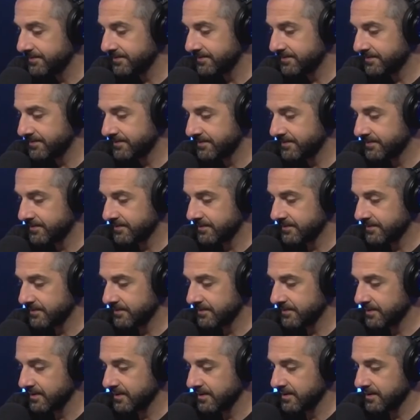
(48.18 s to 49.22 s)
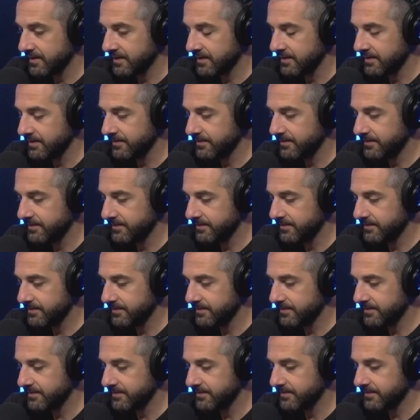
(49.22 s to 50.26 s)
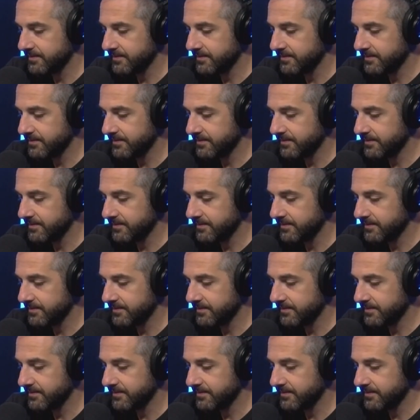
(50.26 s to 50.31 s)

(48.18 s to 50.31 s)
This person isn't speaking.